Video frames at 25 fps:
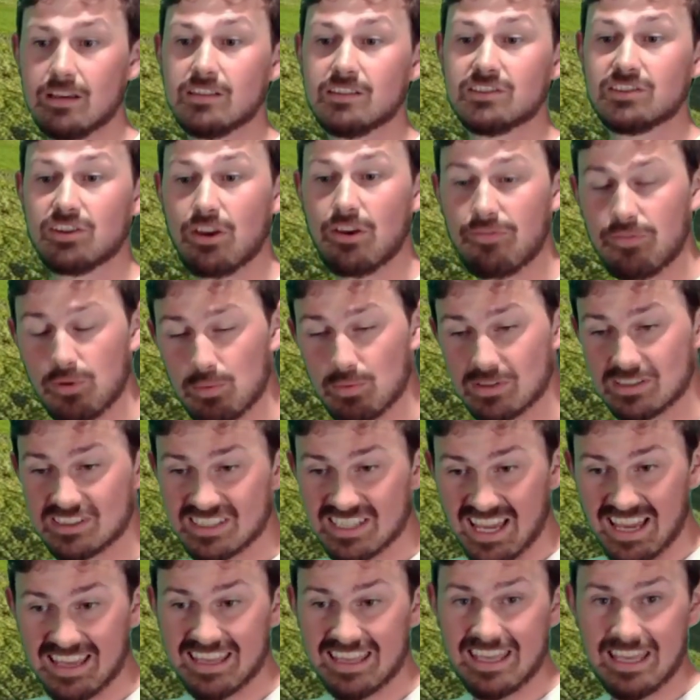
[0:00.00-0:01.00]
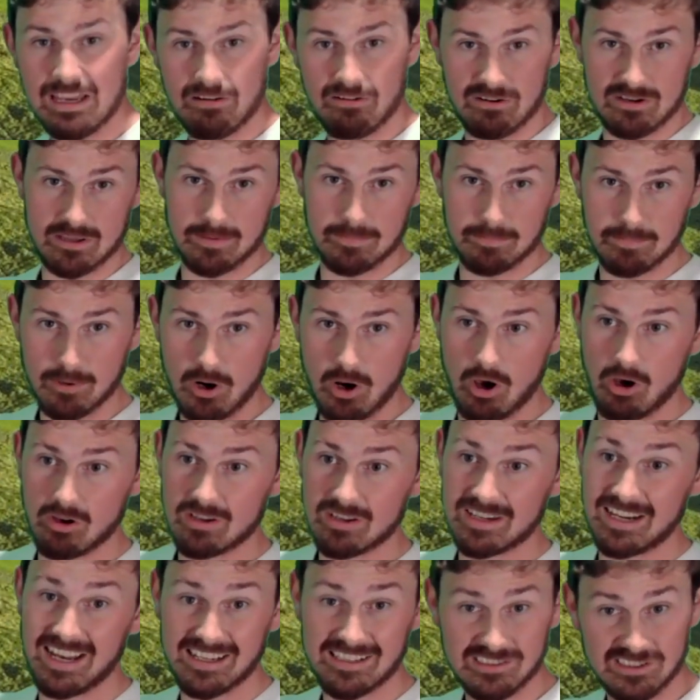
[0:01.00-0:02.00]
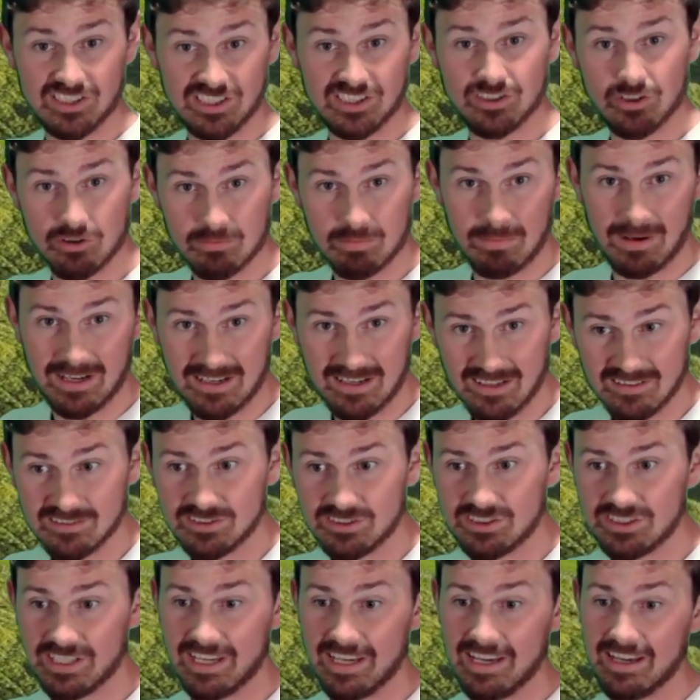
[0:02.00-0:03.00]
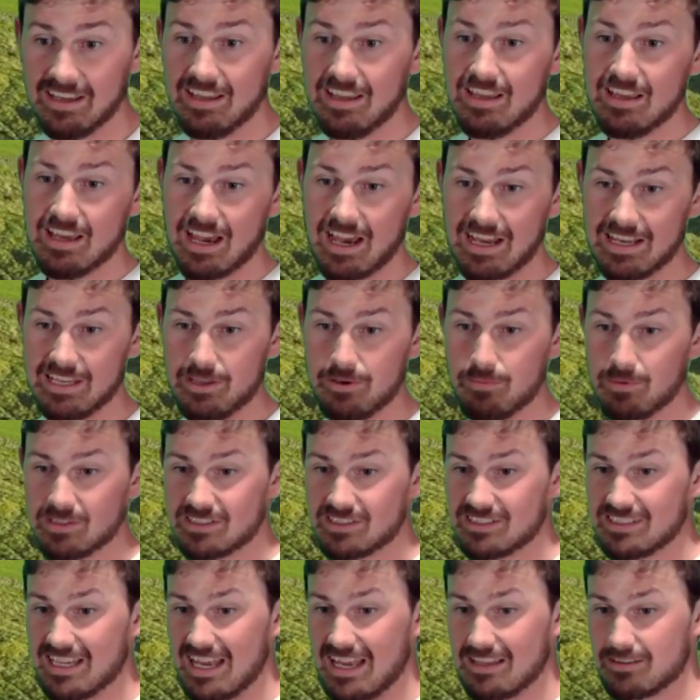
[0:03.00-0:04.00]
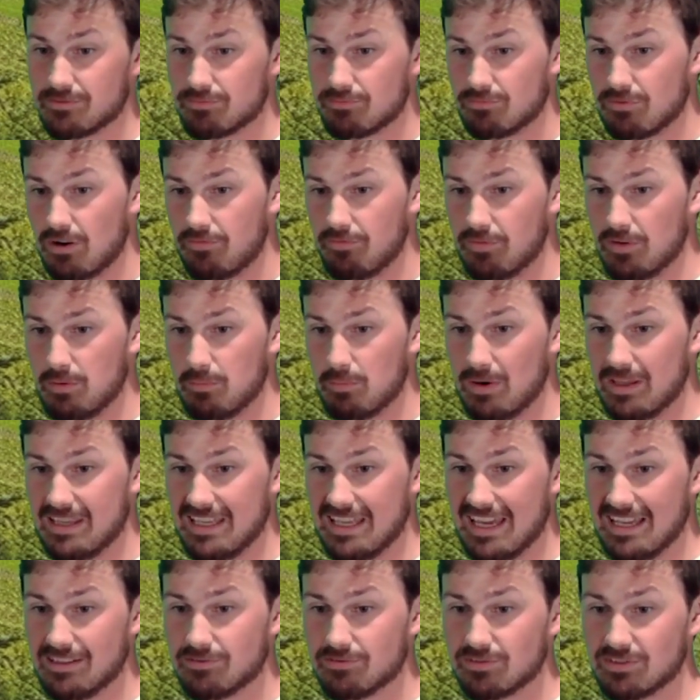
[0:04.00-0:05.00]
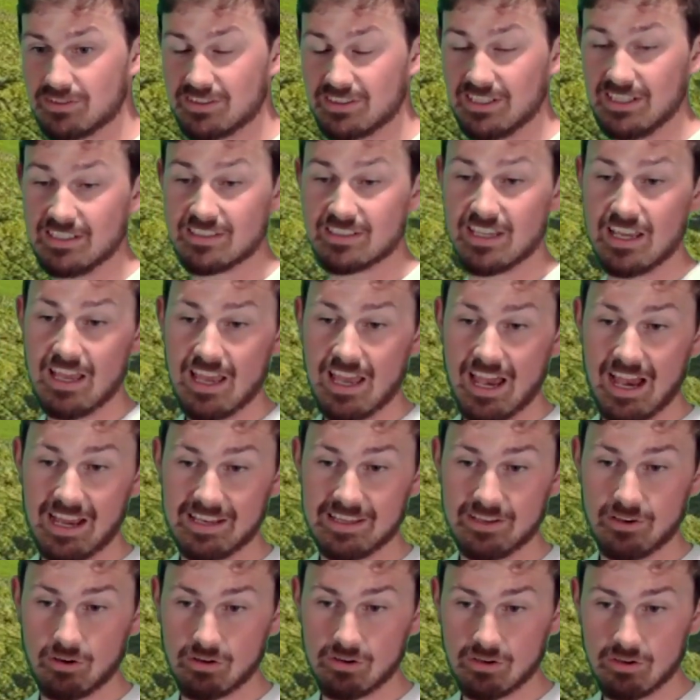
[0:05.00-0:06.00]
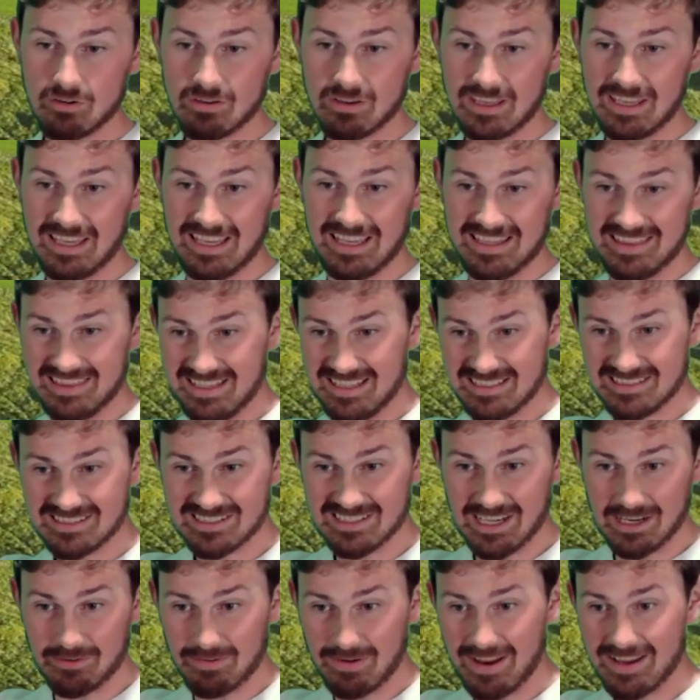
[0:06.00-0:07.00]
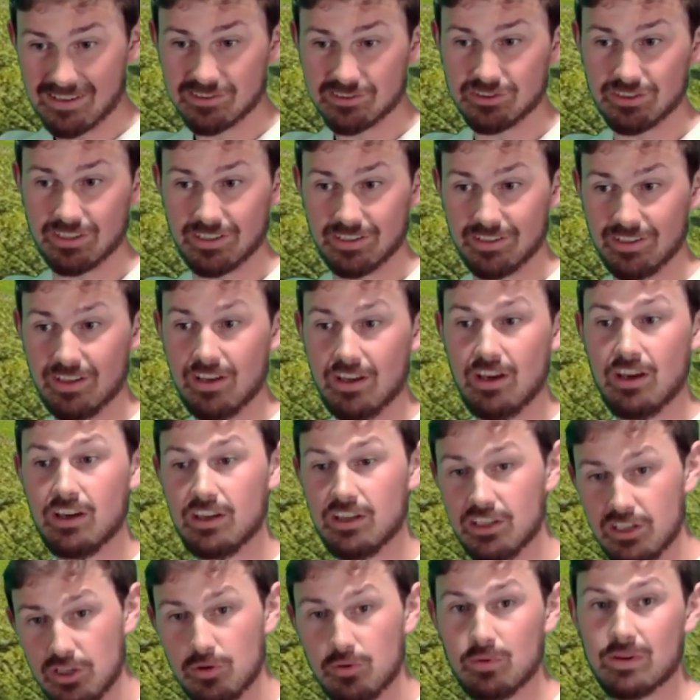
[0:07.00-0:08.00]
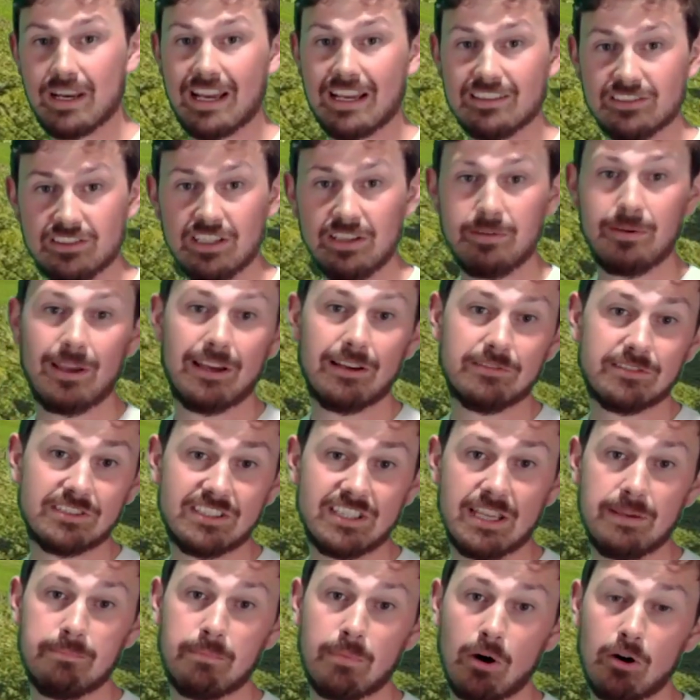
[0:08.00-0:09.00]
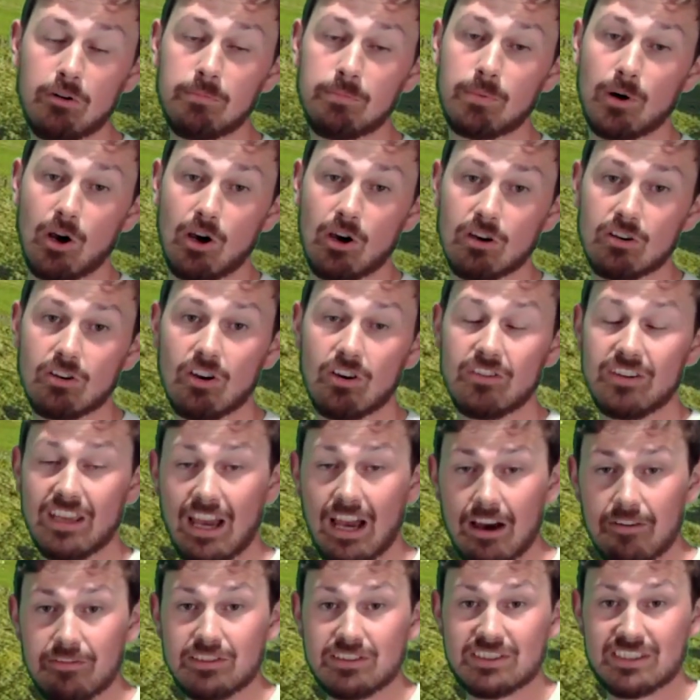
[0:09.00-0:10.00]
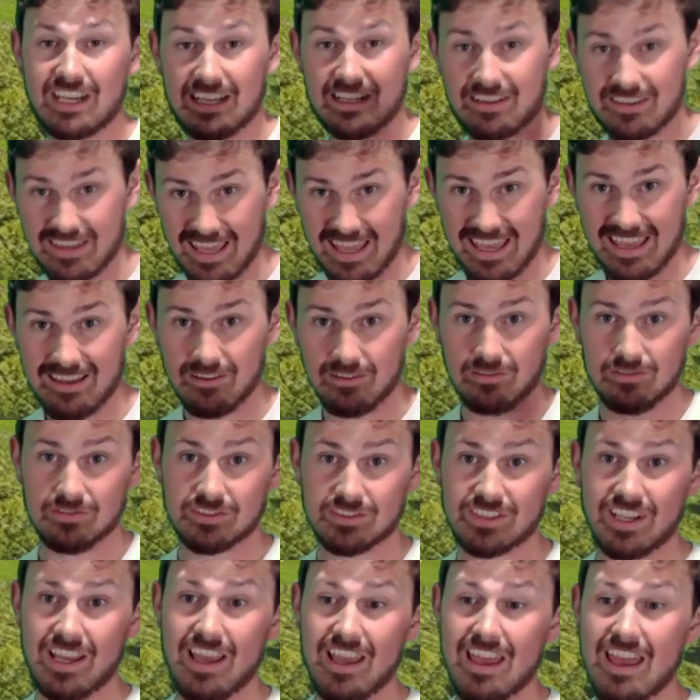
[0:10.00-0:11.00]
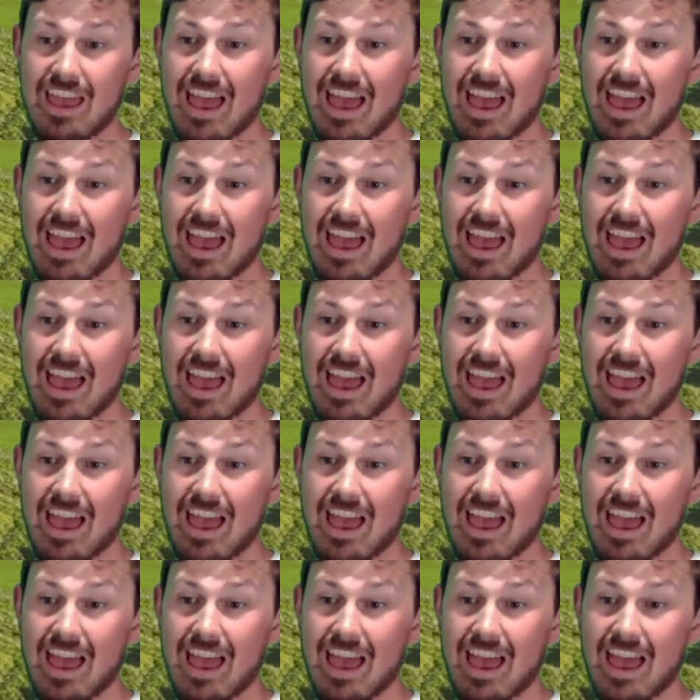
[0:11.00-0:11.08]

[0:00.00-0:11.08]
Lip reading: So if you were sat here at the broch, and I actually took my lunch here, and you were sat roughly where the entrance is, and you're looking in this direction, you would actually be able to see Bow Broch on the other side of the hills.